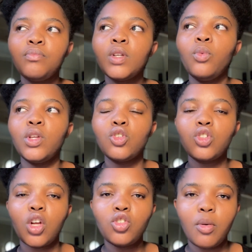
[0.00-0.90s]
when you
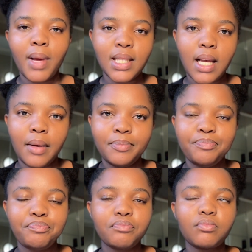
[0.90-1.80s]
start your matter,
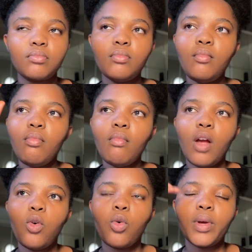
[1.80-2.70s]

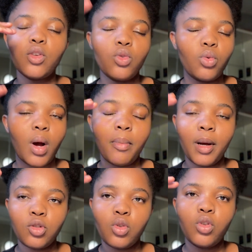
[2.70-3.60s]
or when you are
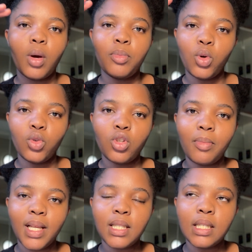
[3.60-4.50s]
about to upload your
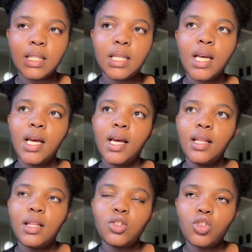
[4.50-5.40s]
matters.
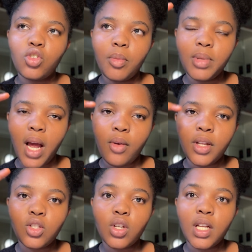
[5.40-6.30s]
There's a drop down
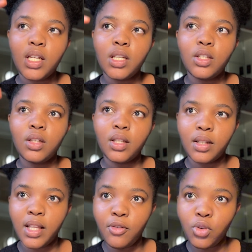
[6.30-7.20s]
and it's going to
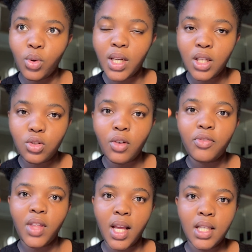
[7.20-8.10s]
give you a list
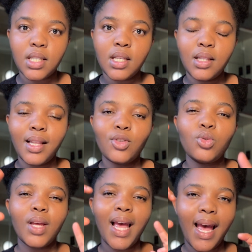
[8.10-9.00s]
of things that
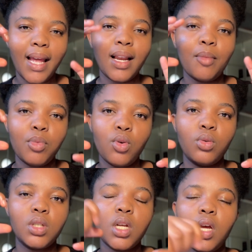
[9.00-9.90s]
you can
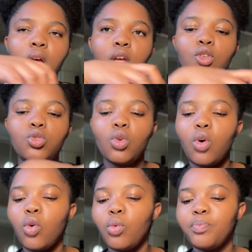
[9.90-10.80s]
upload. So